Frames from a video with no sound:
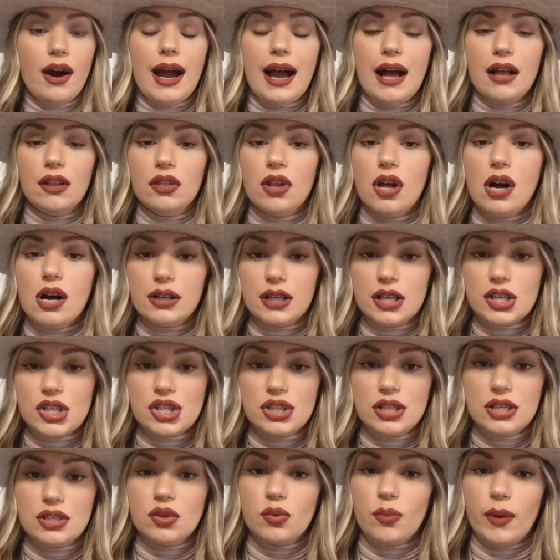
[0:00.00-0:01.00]
how long does
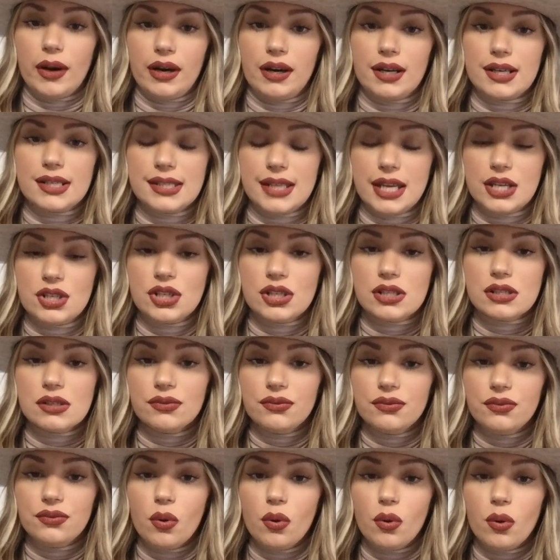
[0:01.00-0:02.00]
she need to wear extensions
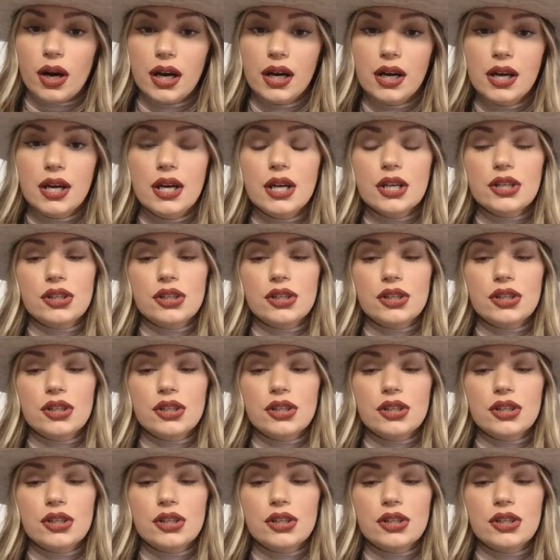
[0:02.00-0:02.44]
for